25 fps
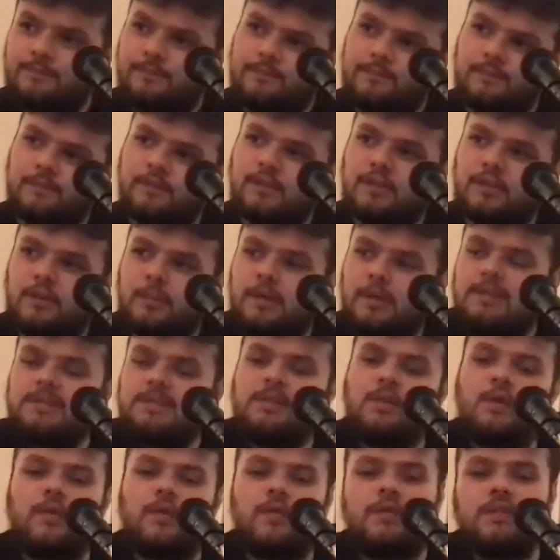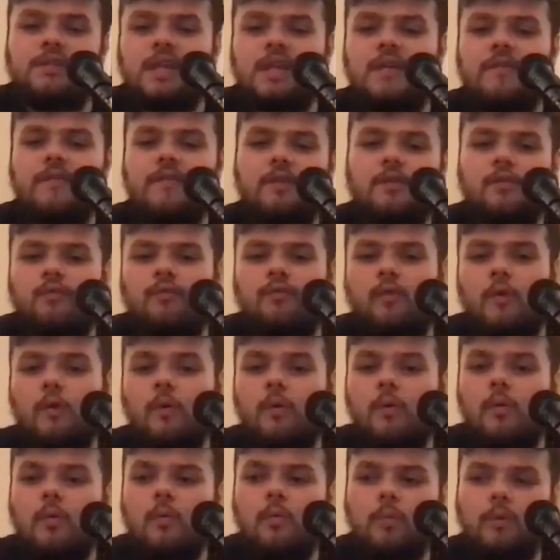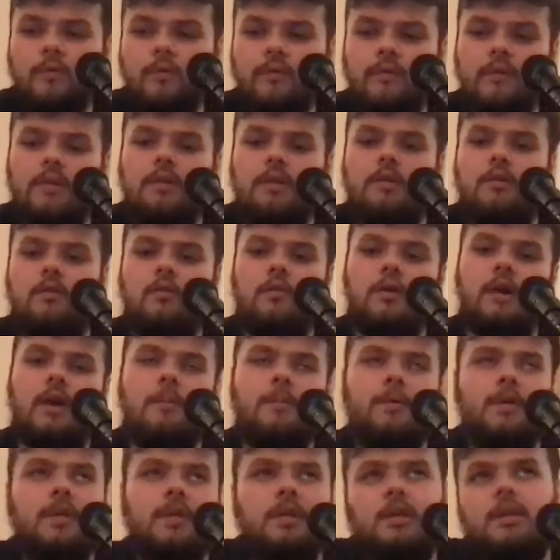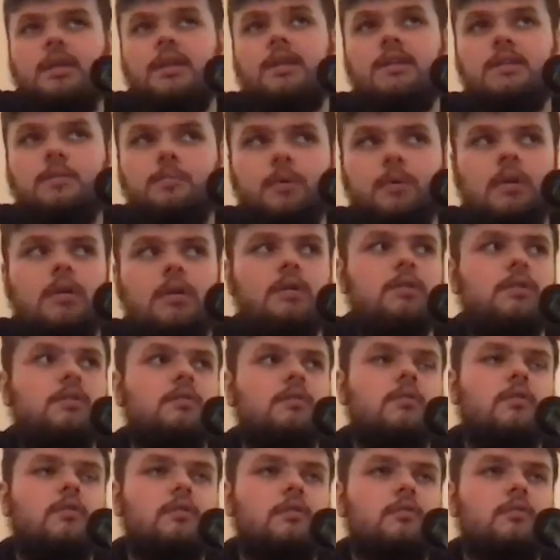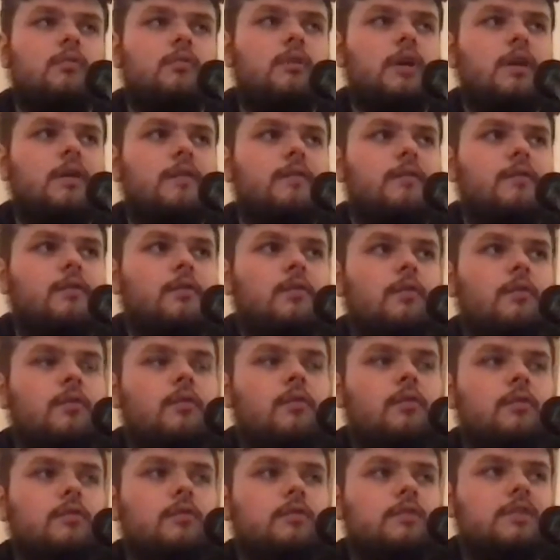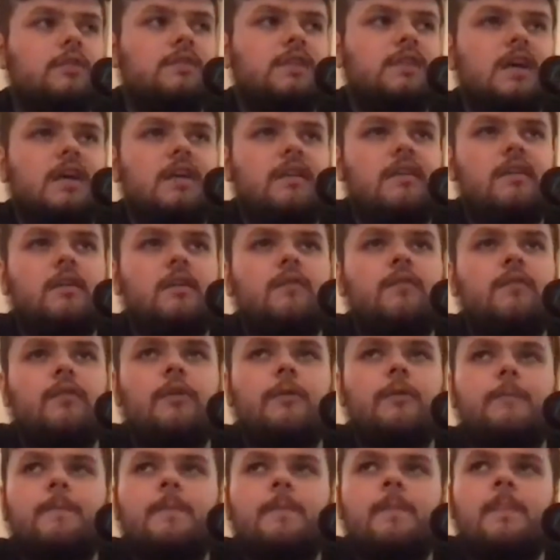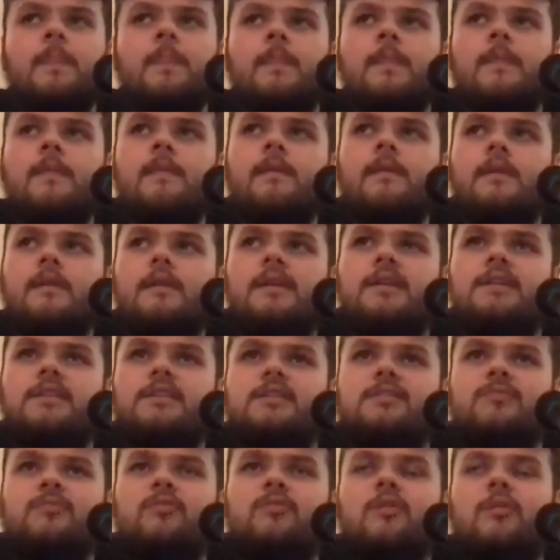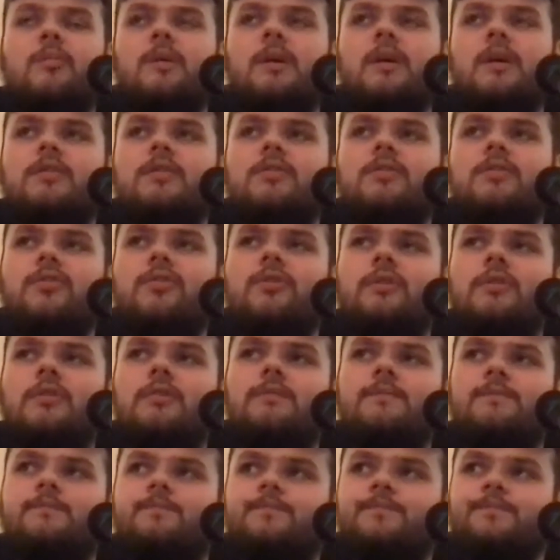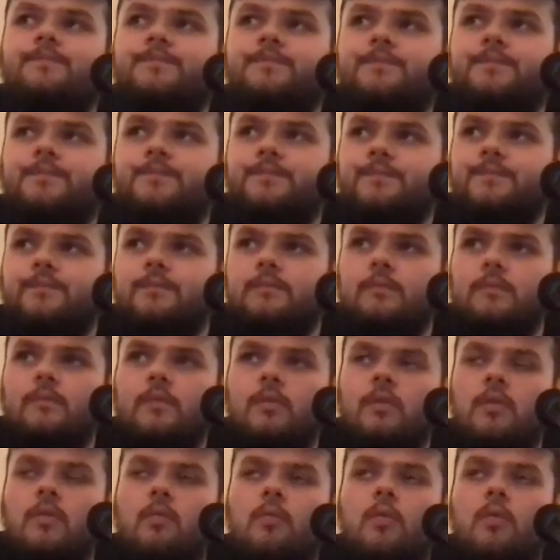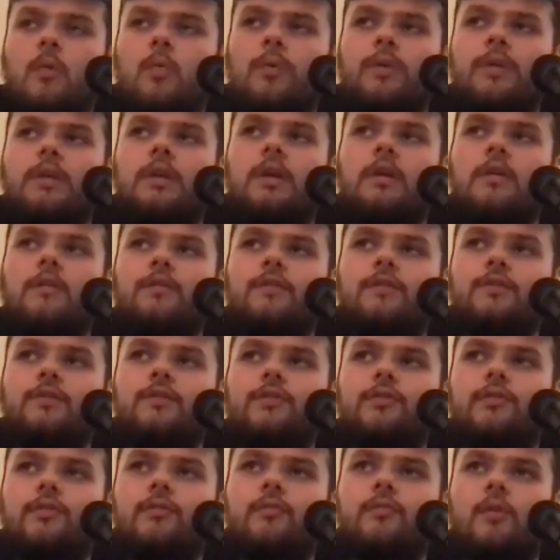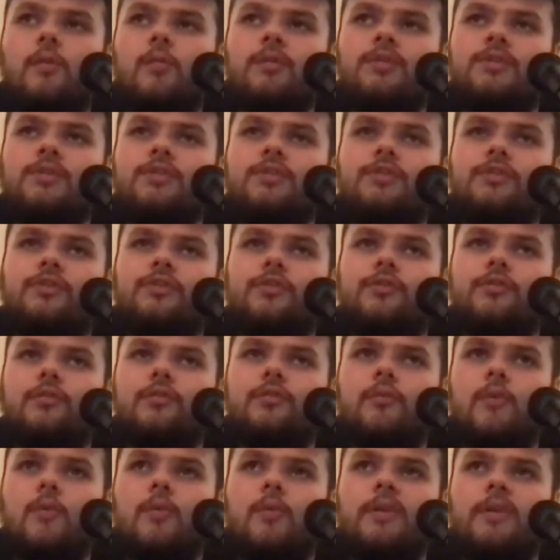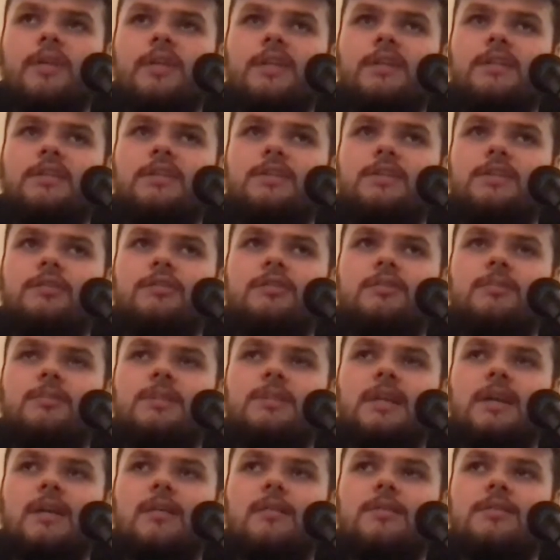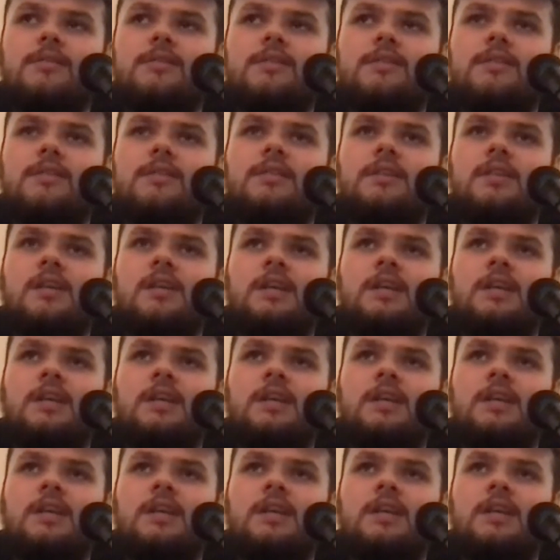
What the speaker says: look at myself as having a role within it, or being this person or whatever, or this, that, and the other. It's just more about doing what we love and doing what we should do and what we need to be able to